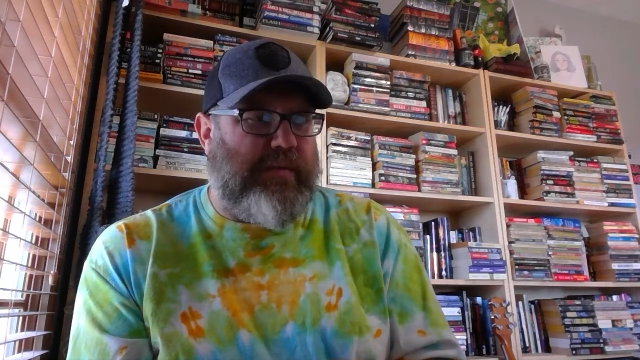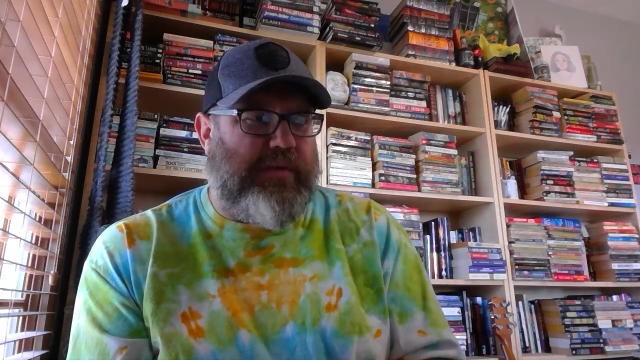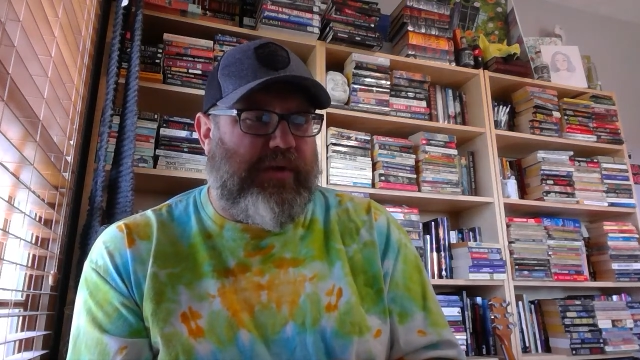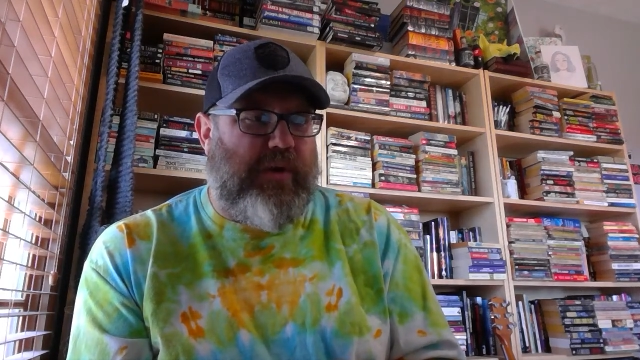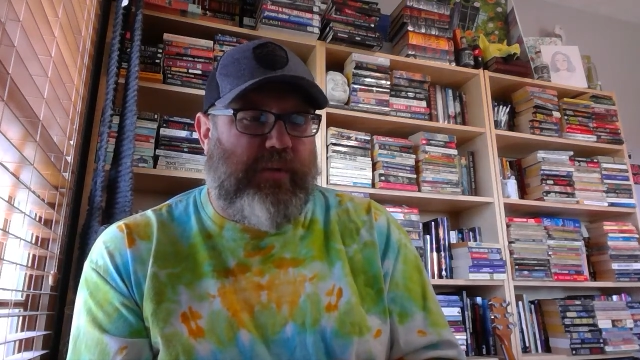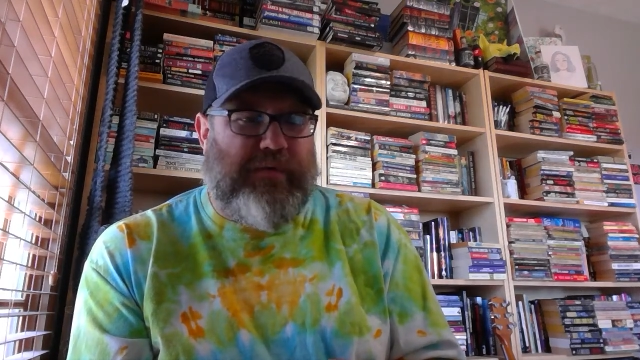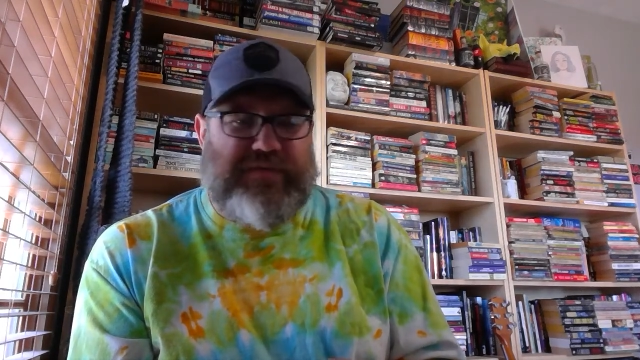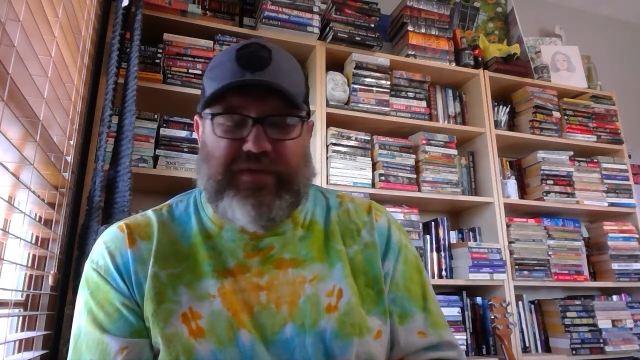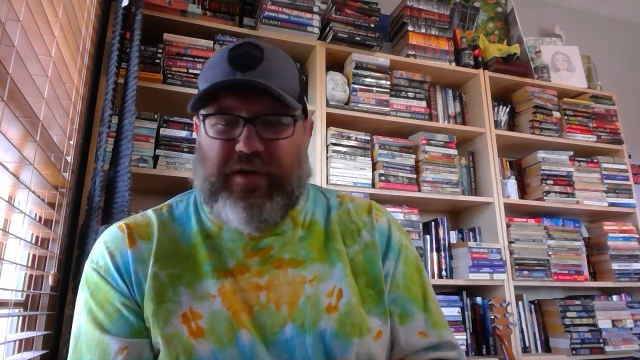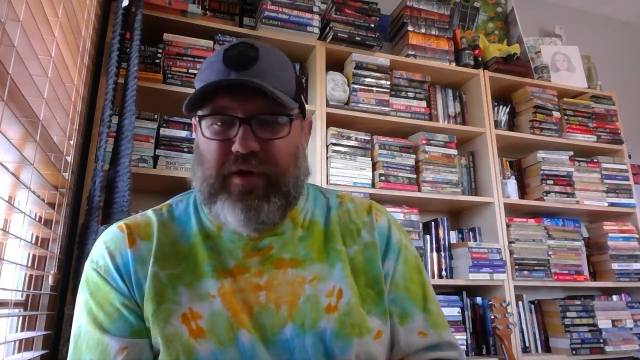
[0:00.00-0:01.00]
that you know, we've
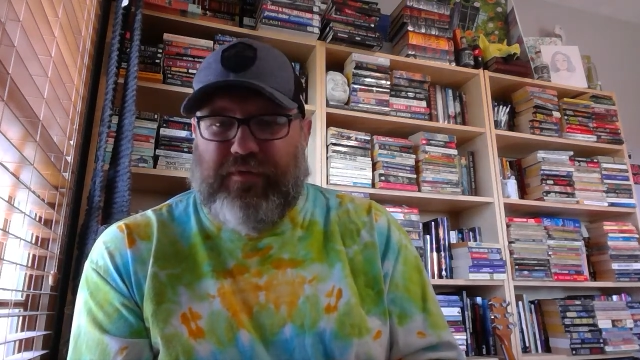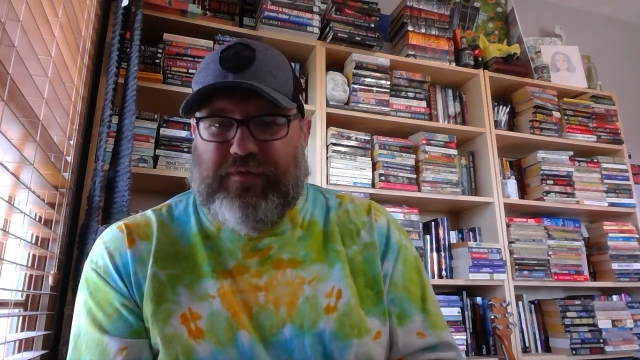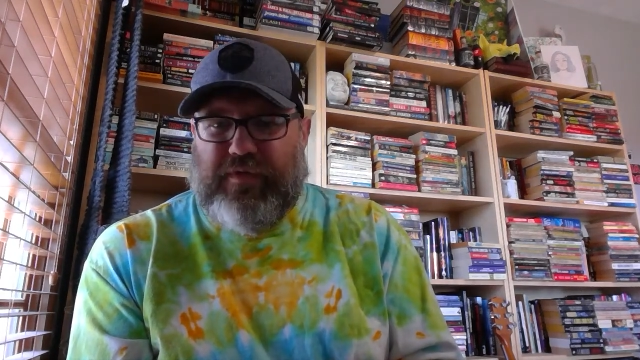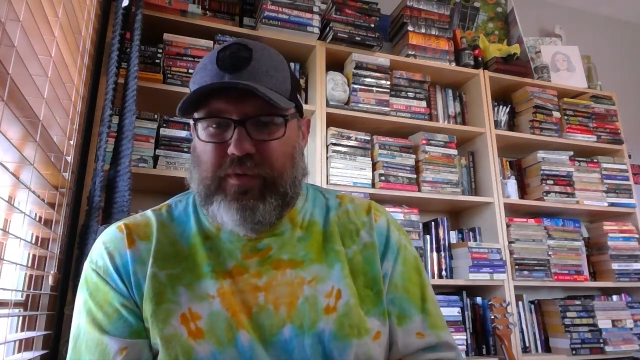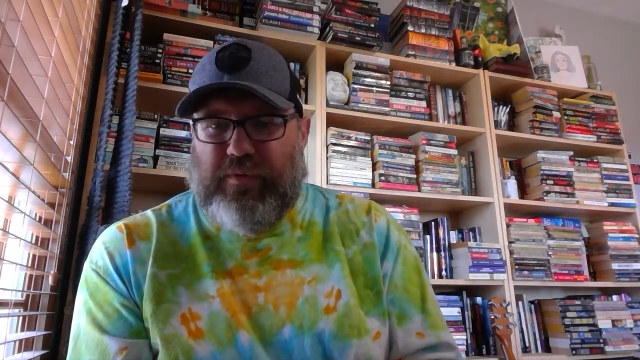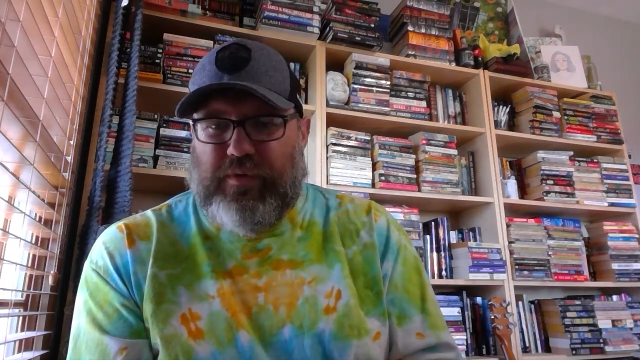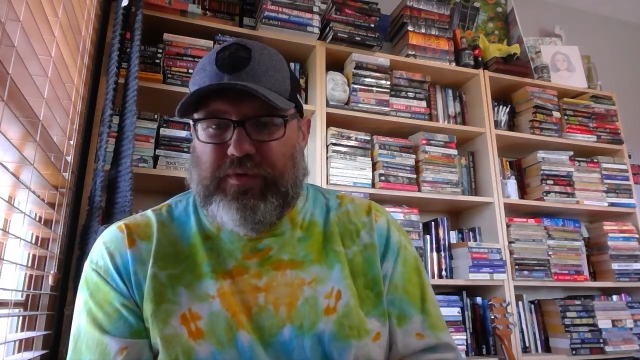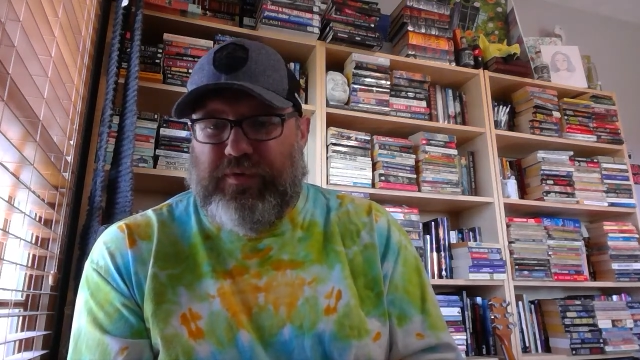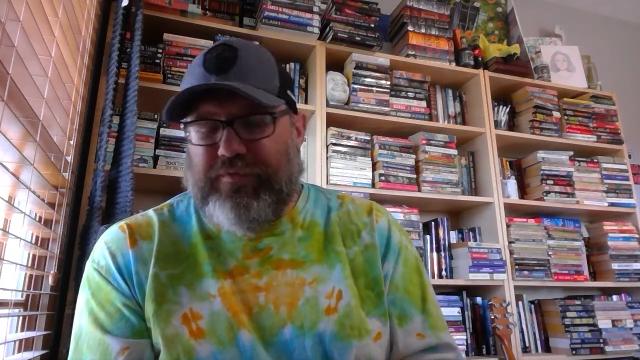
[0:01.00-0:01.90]
sent off to